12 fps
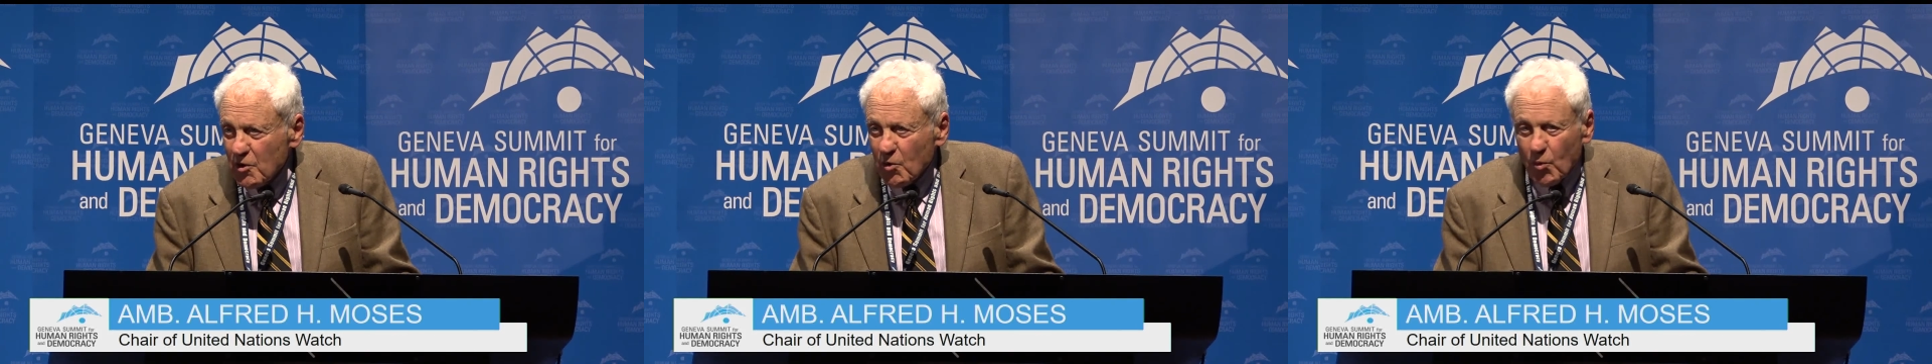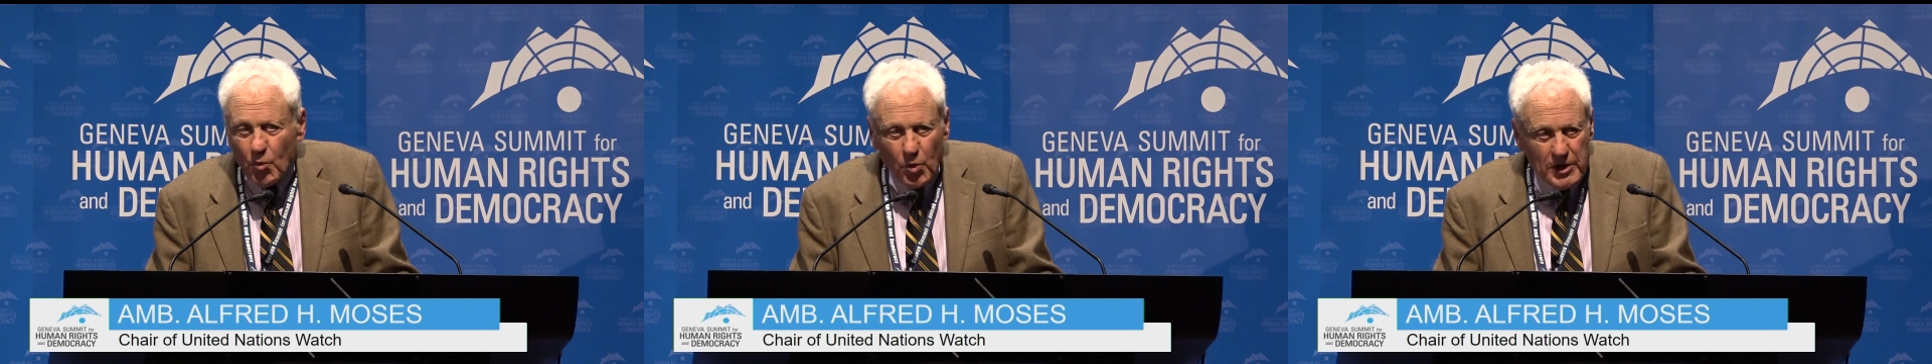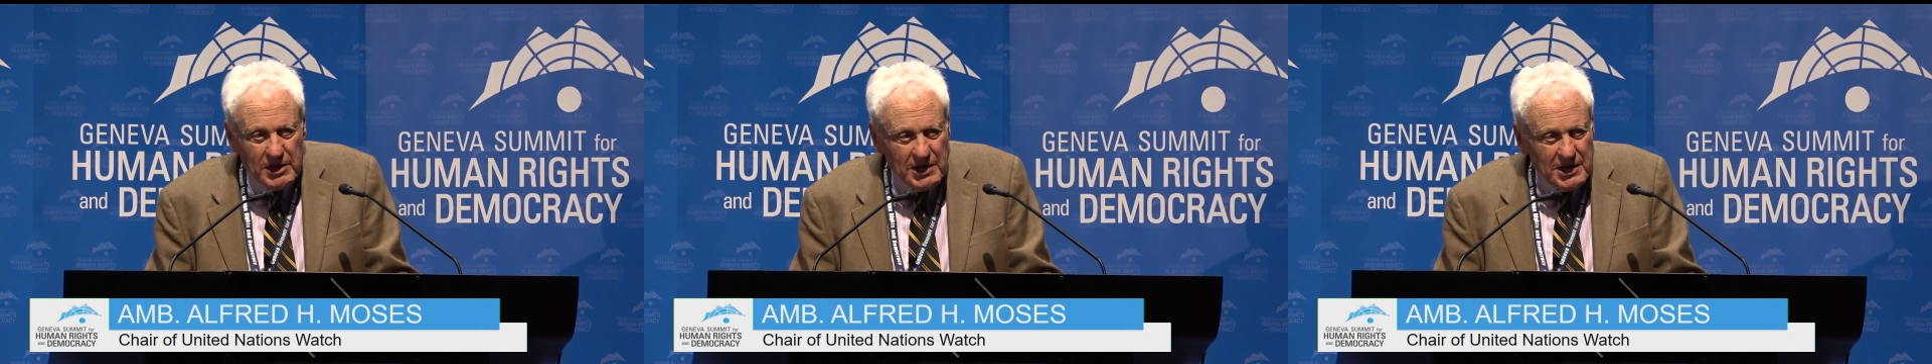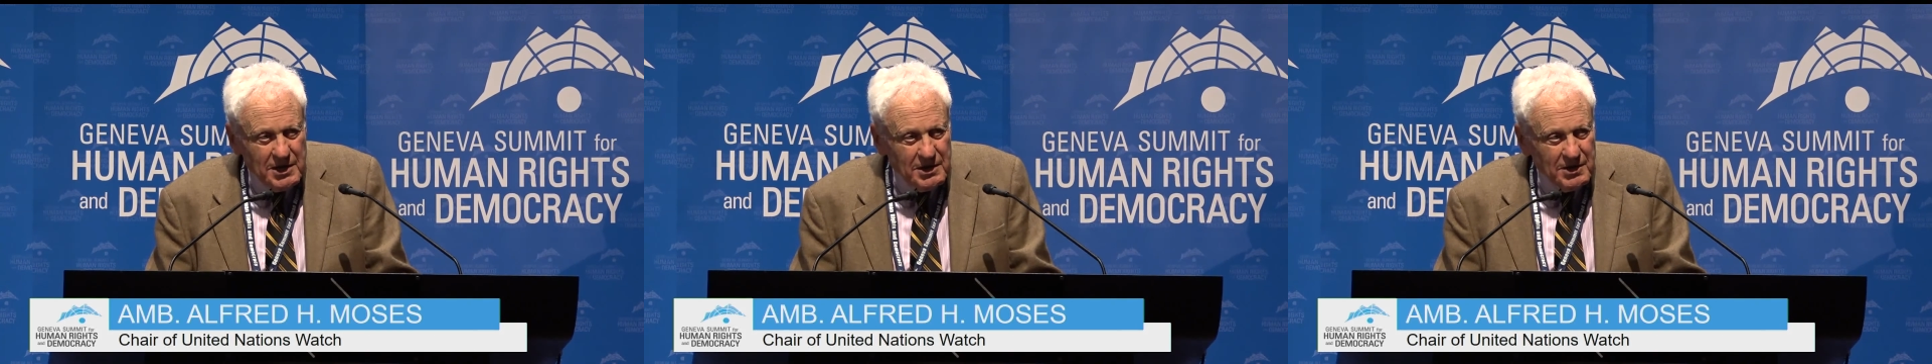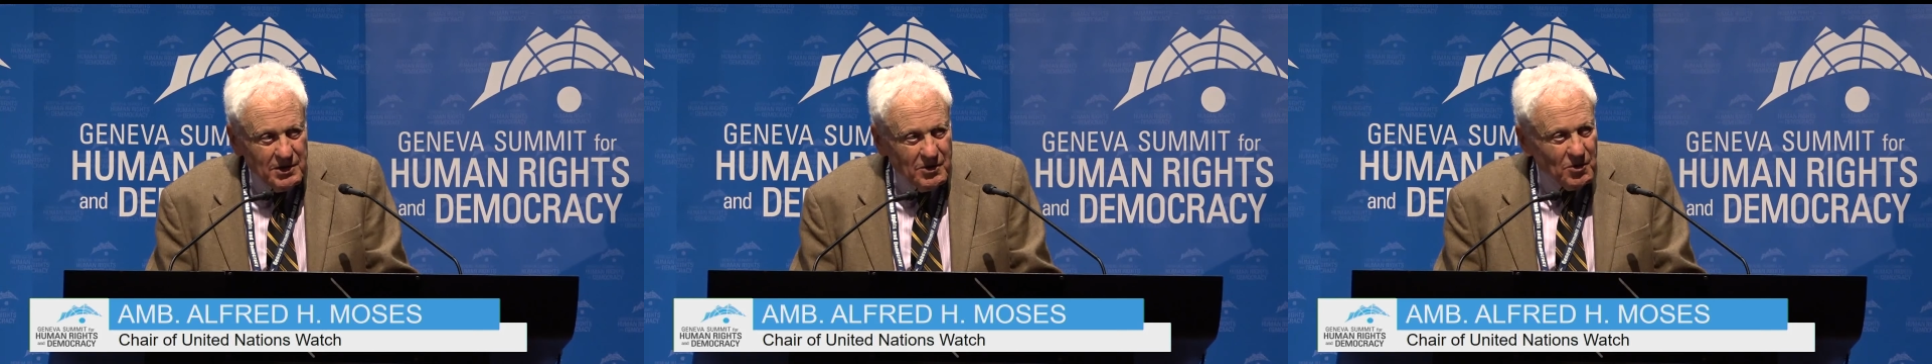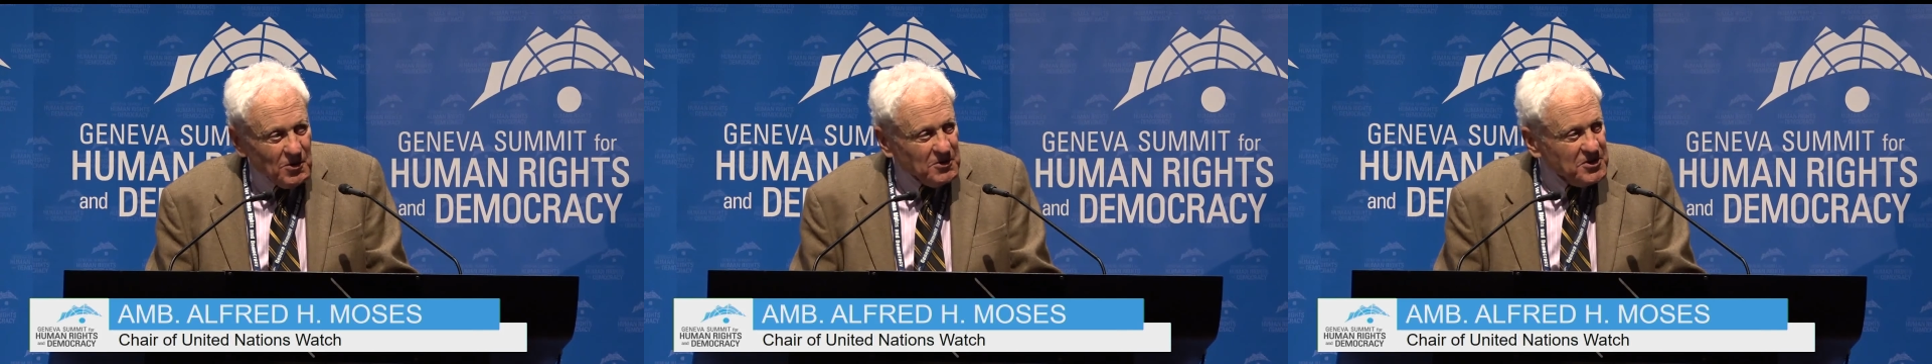we
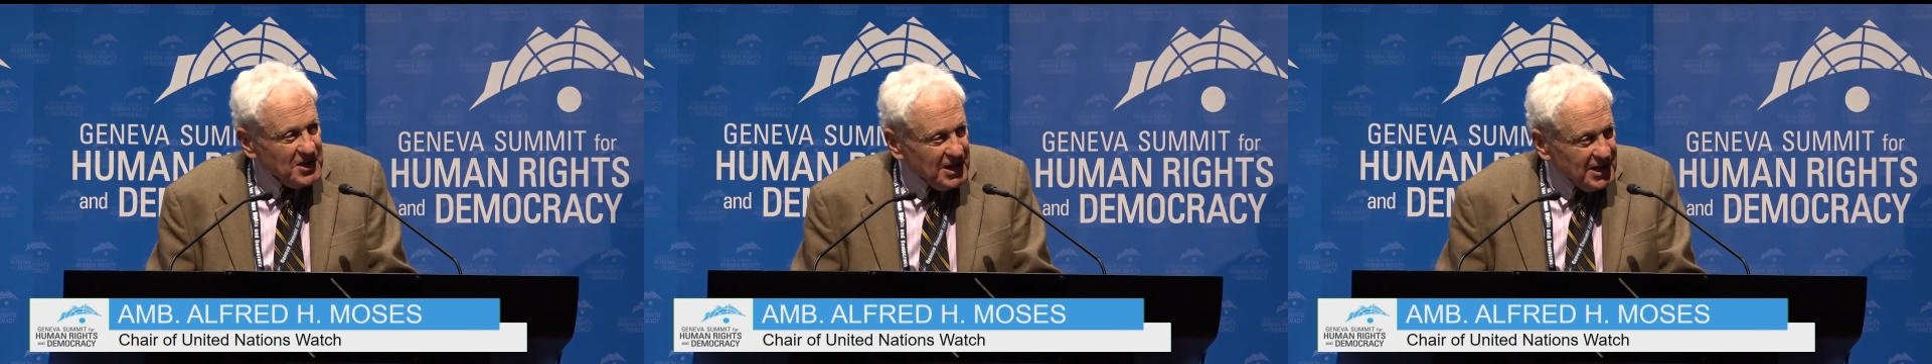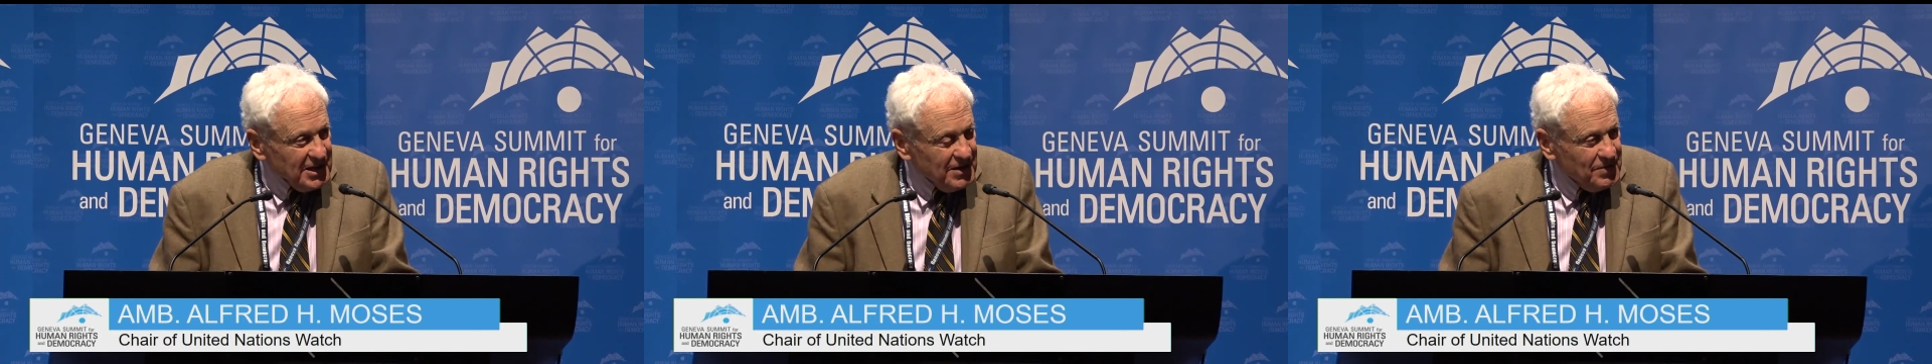or they.